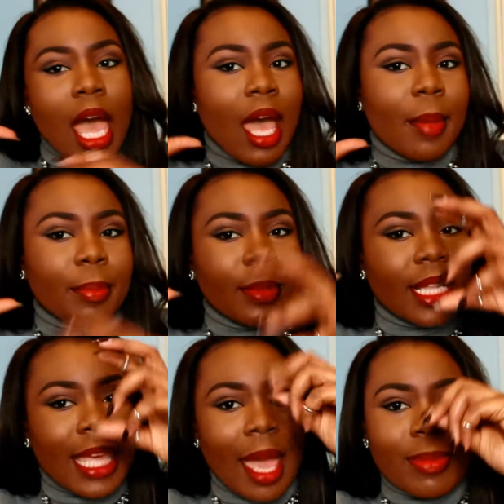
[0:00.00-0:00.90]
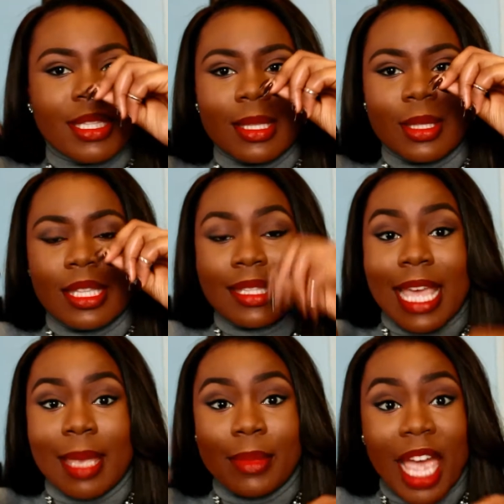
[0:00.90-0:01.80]
um, kept the
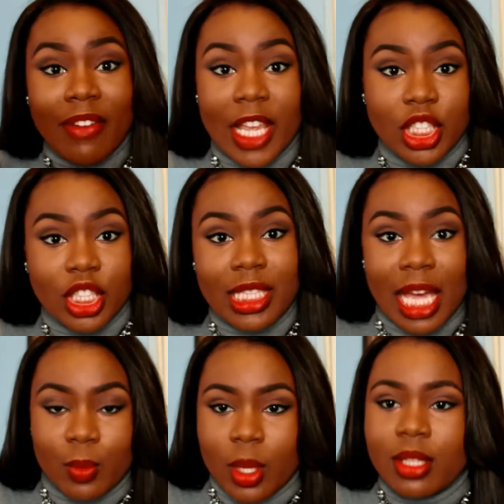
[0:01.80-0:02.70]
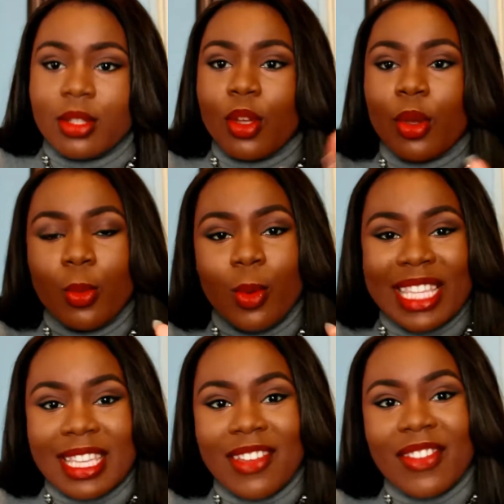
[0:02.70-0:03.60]
same direction downwards, so
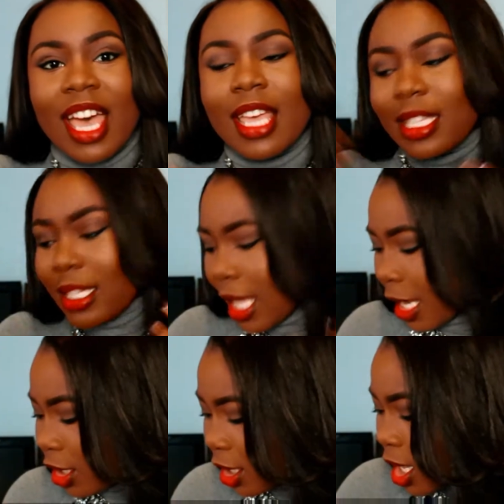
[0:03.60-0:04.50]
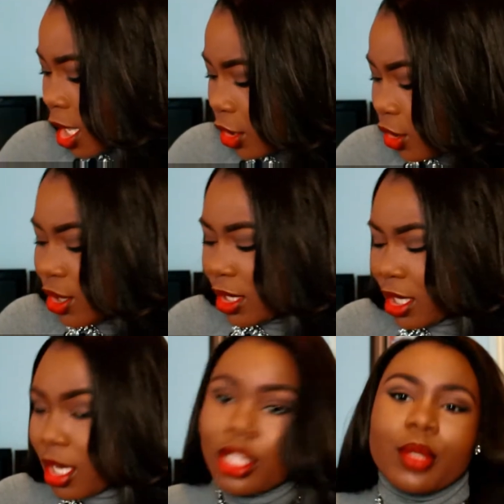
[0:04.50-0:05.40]
wet it first, then use
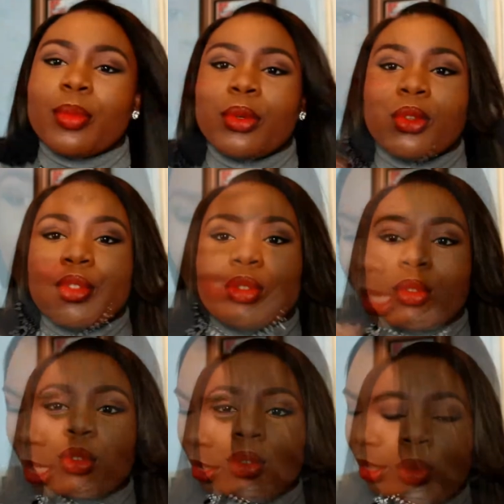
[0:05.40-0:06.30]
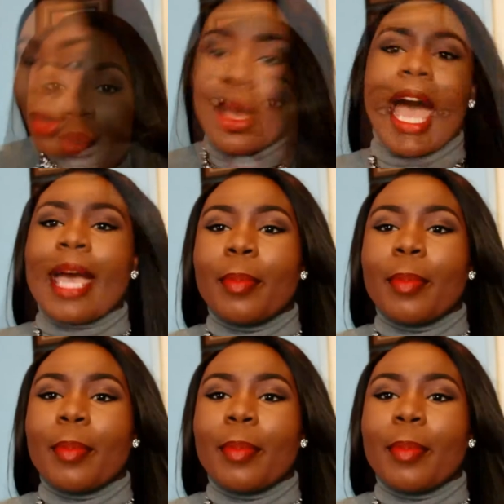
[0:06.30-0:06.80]
the shampoo to So wash I it.